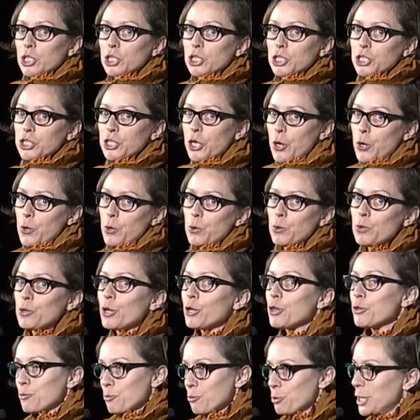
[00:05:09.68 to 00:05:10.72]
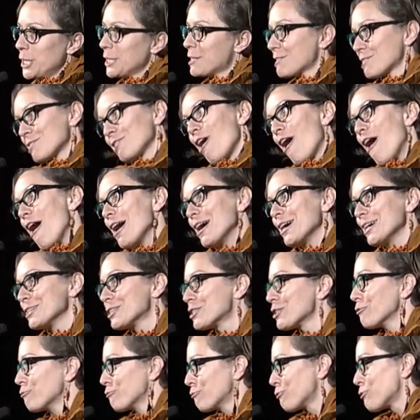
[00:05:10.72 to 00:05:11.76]
show the three slides
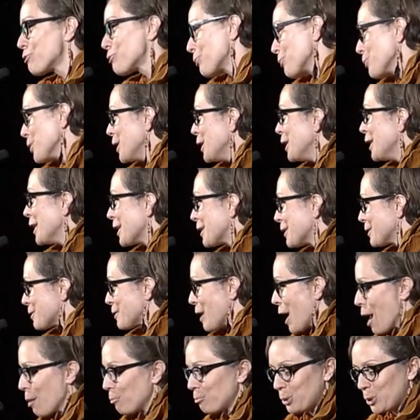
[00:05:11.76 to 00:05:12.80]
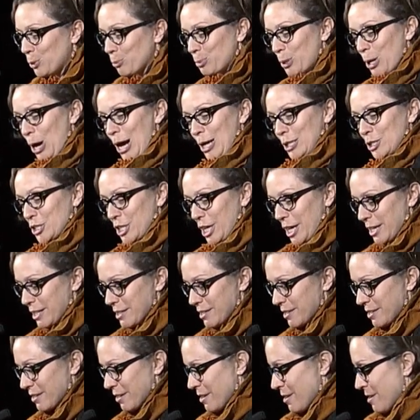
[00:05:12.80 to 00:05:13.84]
of three example projects
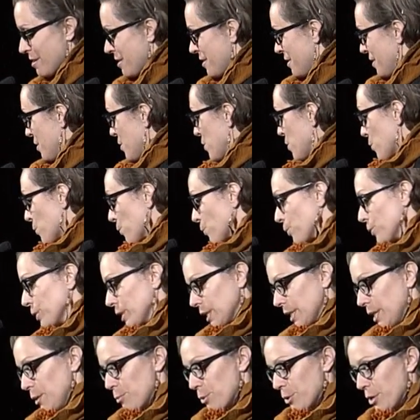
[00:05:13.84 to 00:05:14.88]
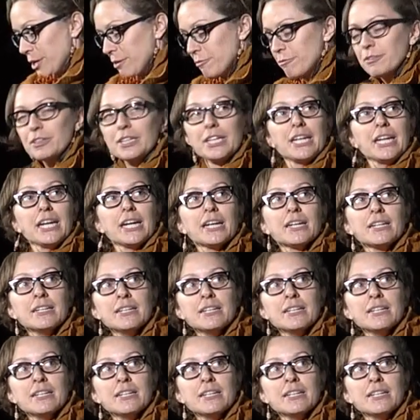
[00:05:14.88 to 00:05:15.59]
really briefly.